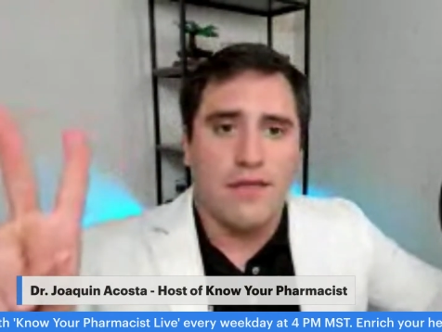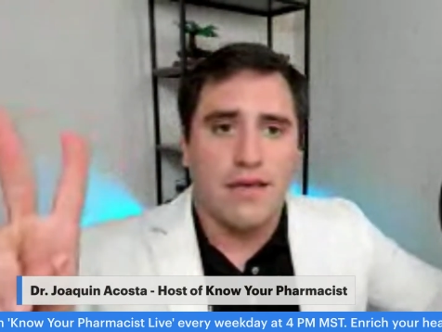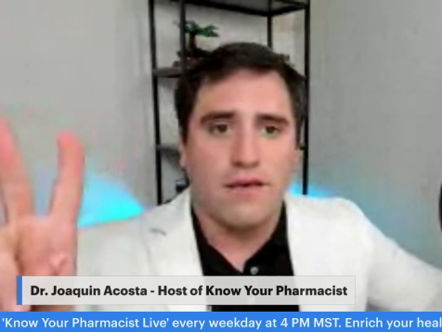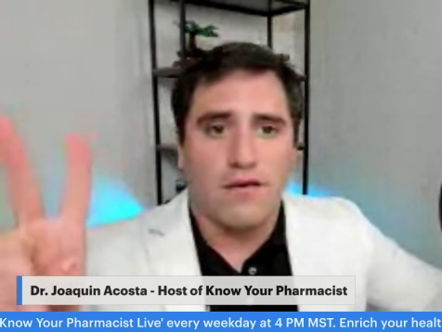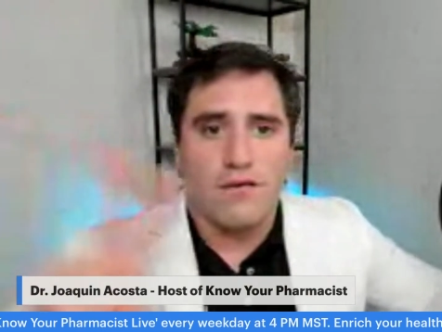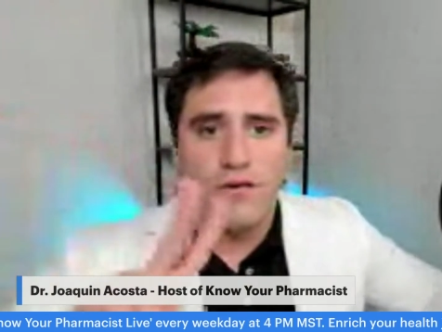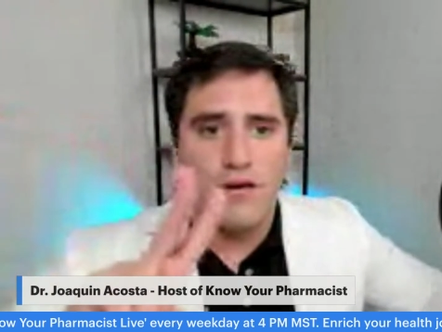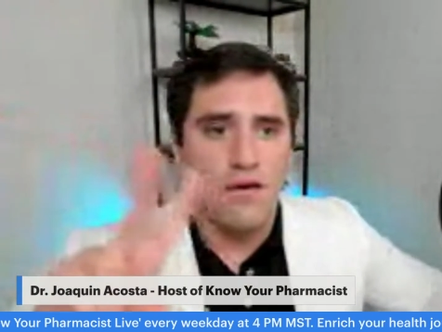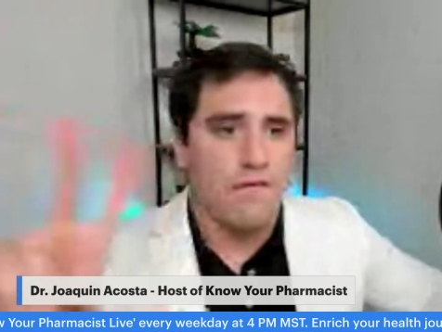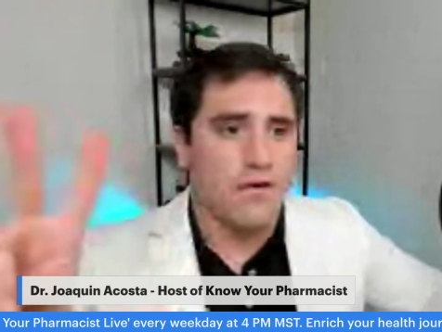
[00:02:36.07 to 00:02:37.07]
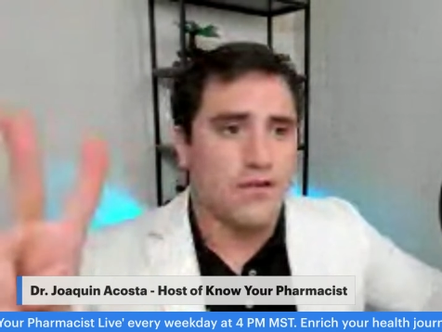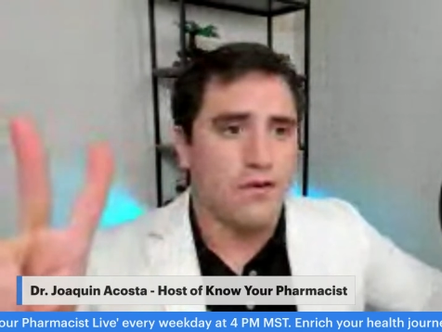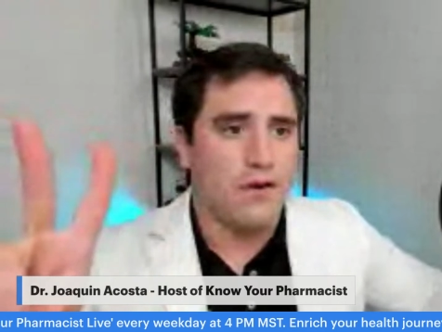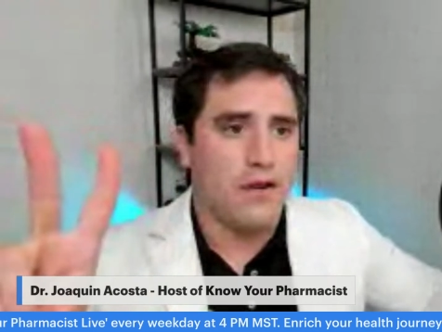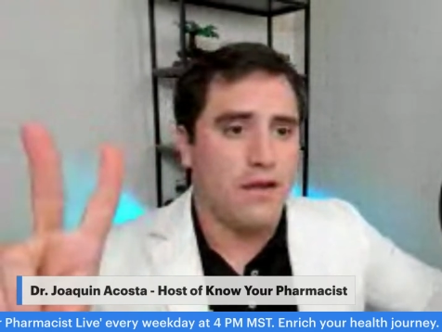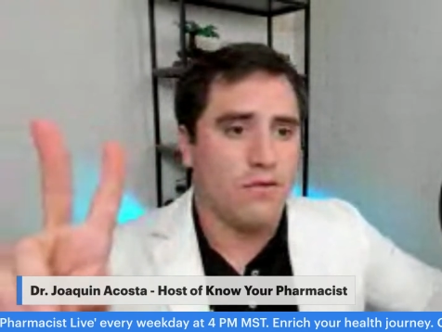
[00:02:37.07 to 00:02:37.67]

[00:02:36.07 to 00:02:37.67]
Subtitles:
thank you for tuning in.